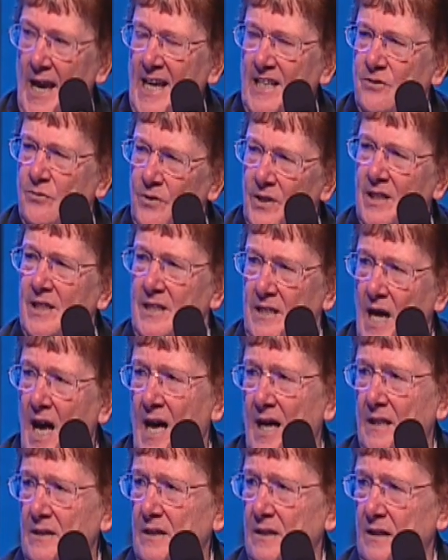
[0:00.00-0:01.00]
It's really
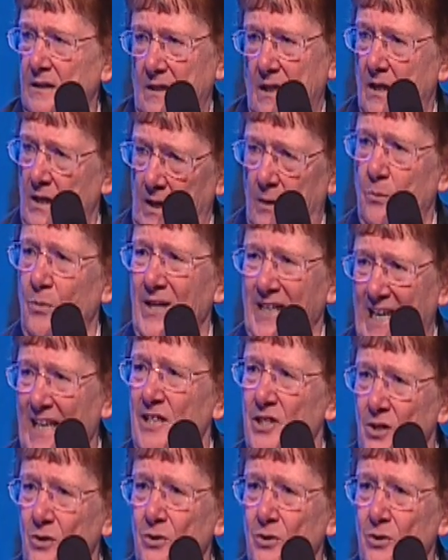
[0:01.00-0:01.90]
not uh, we get